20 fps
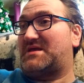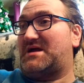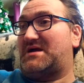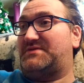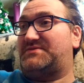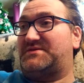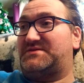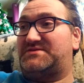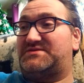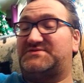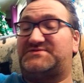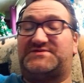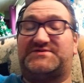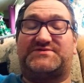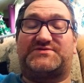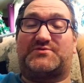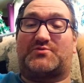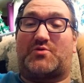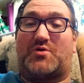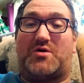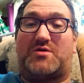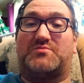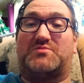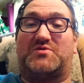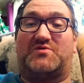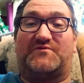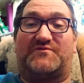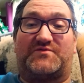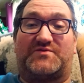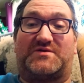I think this is the wrong
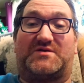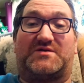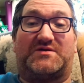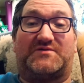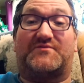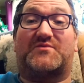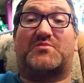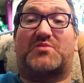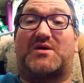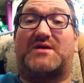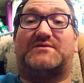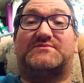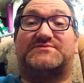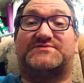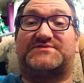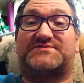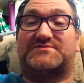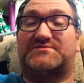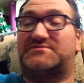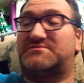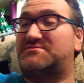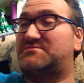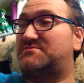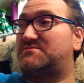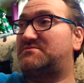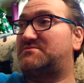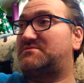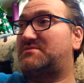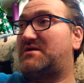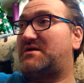move for the Cleveland Browns.
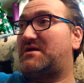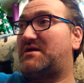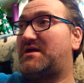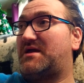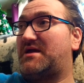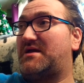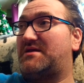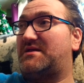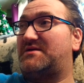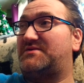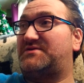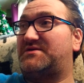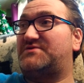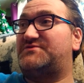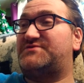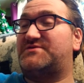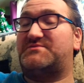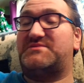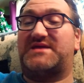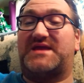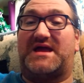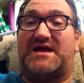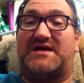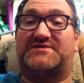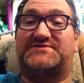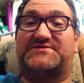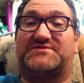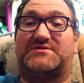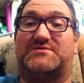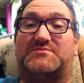And I think Jimmy
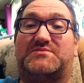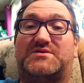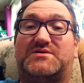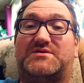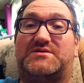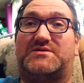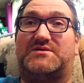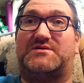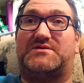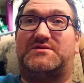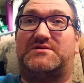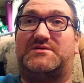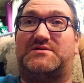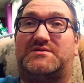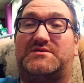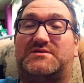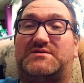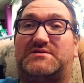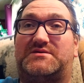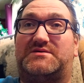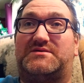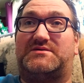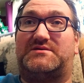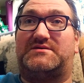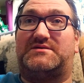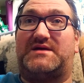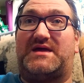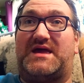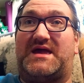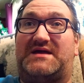Haslam
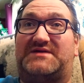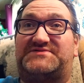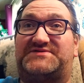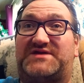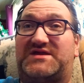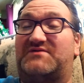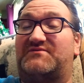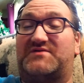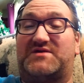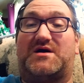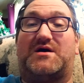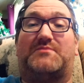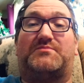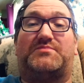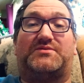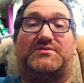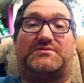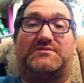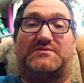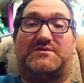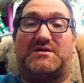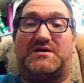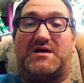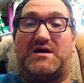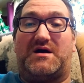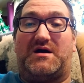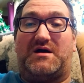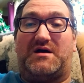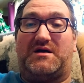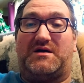has given up
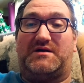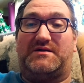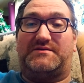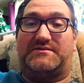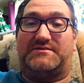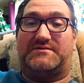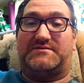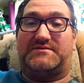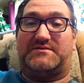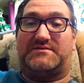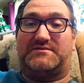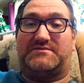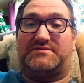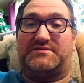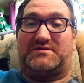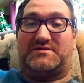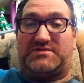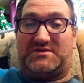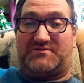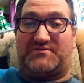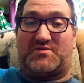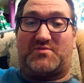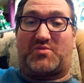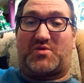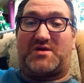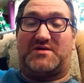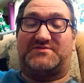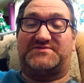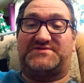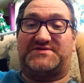on the Cleveland
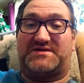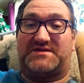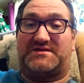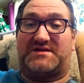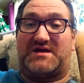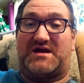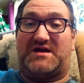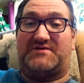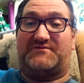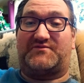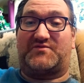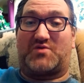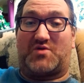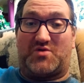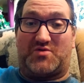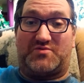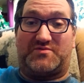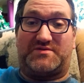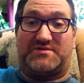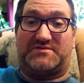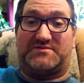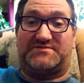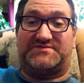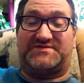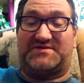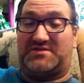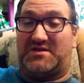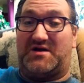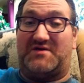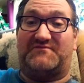Browns that I've grown
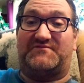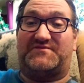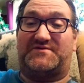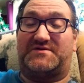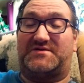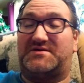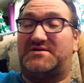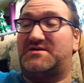to love.